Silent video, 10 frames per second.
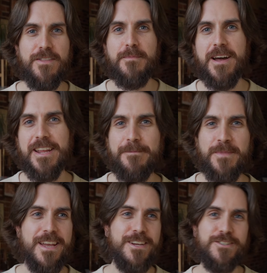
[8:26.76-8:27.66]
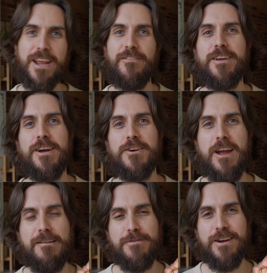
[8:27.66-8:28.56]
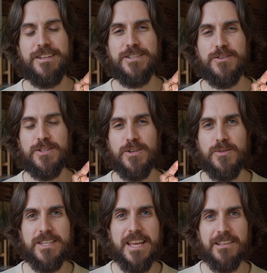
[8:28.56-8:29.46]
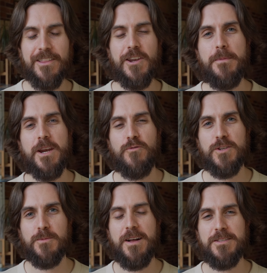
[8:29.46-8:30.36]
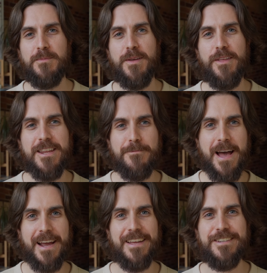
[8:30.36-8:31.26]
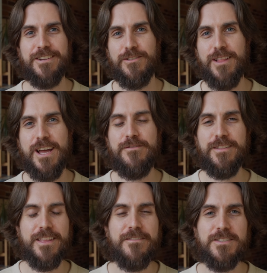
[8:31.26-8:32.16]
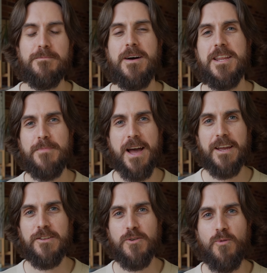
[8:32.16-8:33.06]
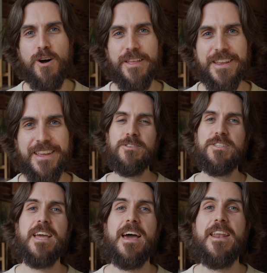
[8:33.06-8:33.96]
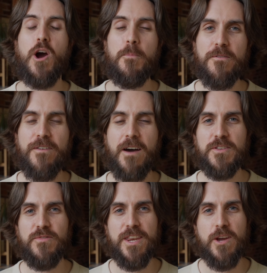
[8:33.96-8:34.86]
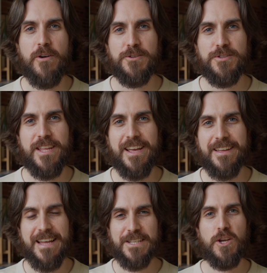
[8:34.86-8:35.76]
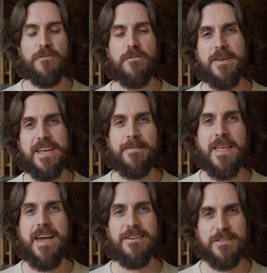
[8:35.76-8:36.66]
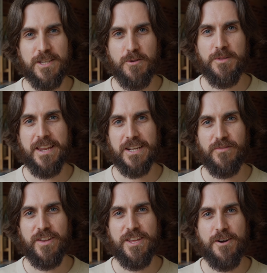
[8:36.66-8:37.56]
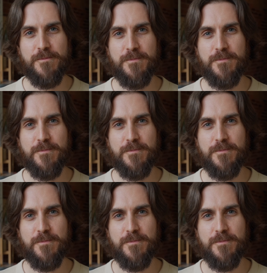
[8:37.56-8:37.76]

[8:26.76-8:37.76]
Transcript: the money, shave like our grandparents used to, take a little bit of responsibility back into your life and leave some money back in your wallet. Once again, I hope you found this video interesting. That's all for me, and I'll see you in the next video.